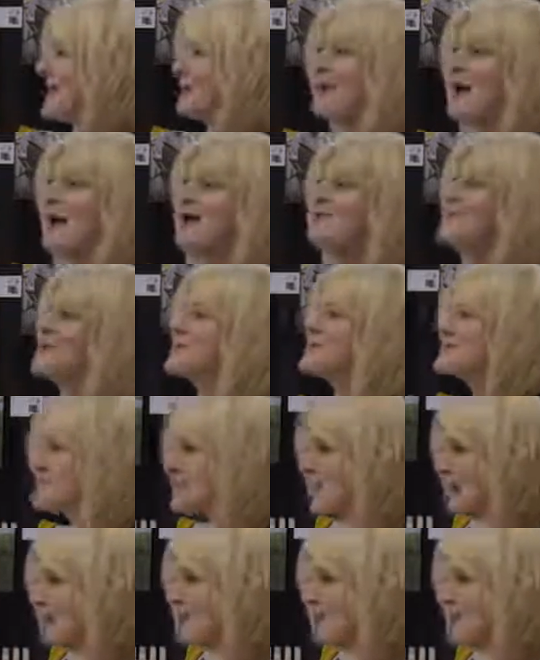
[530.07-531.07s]
I don't have an extra
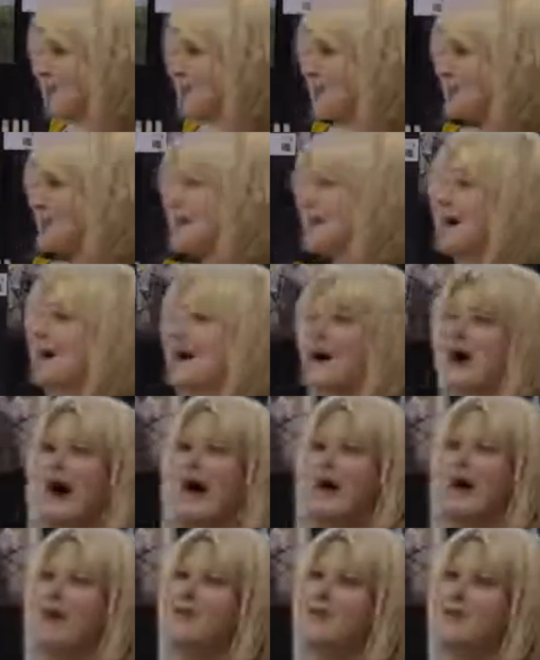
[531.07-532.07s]
bobbin case.
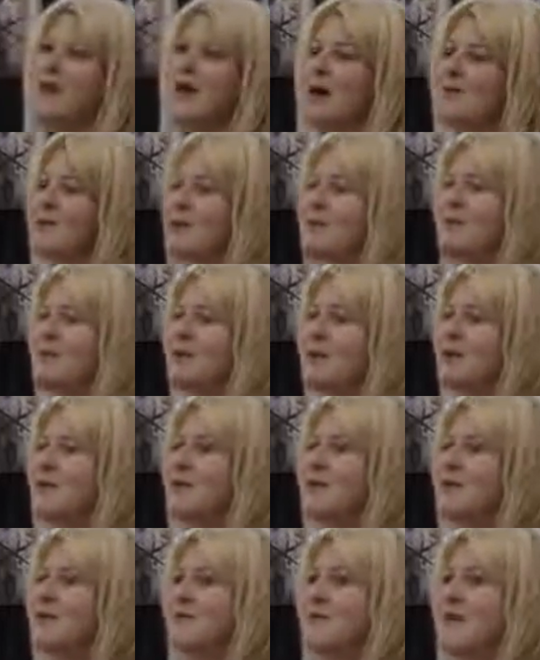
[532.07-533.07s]
I don't have the time. I'm very
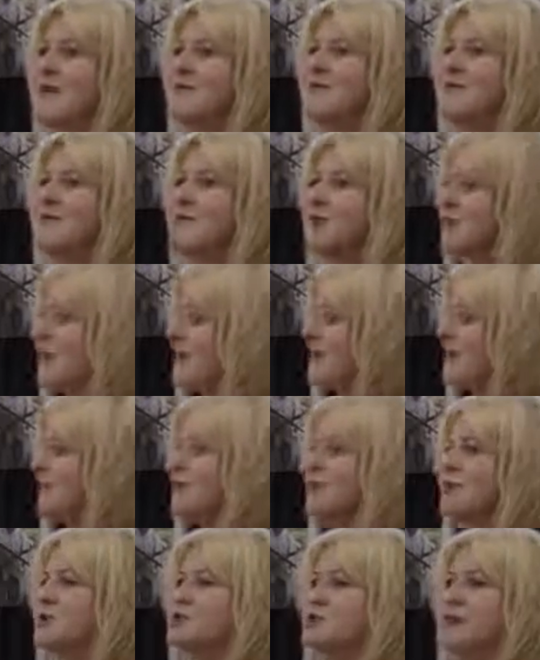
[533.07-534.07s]
busy. I have
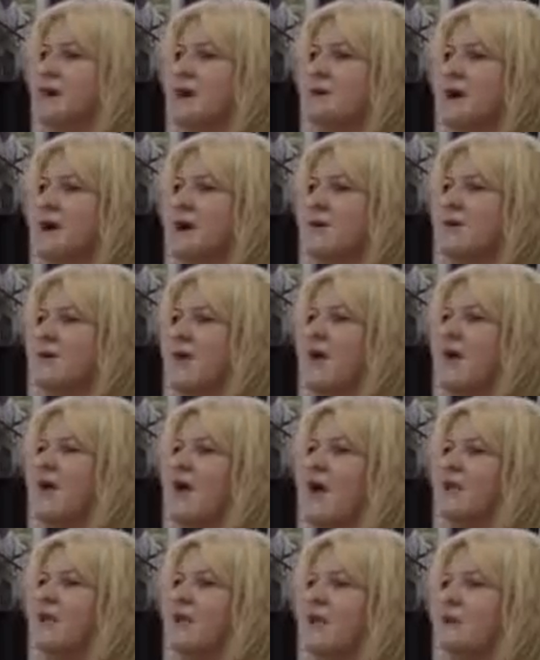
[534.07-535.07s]
too much on my mind, so I don't
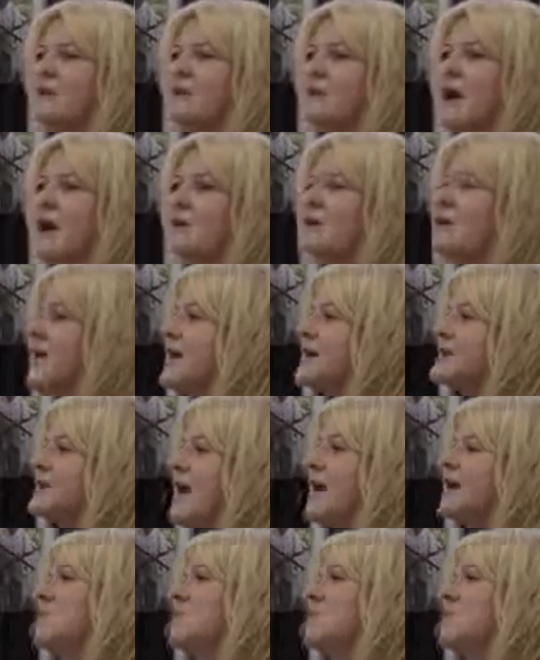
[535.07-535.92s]
have an extra bobbin case. I